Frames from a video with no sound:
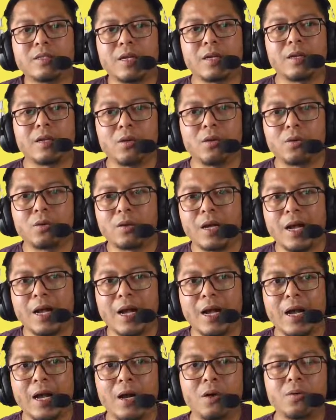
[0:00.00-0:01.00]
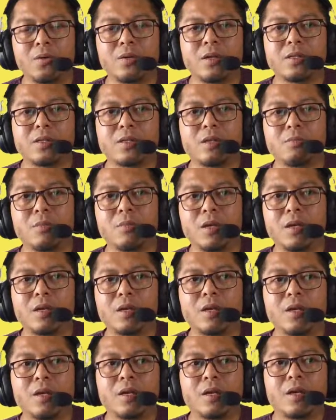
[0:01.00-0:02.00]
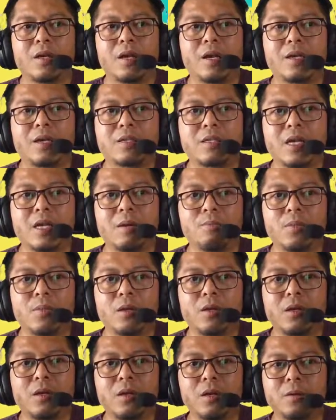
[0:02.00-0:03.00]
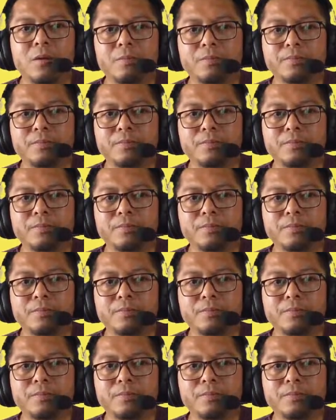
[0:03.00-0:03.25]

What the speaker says: a look. How does it mean? Example here.